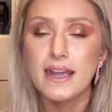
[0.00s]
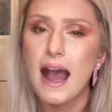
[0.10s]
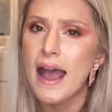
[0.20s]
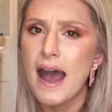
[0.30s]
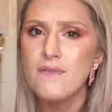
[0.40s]

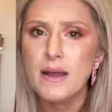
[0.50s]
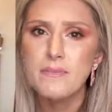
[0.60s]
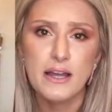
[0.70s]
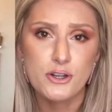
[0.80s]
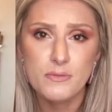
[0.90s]
I have my
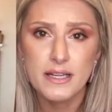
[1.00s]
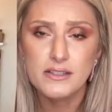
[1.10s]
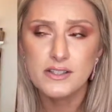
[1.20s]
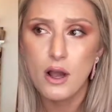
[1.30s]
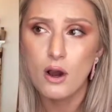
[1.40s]

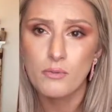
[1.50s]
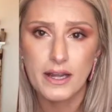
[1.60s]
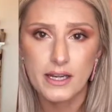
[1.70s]
measurements already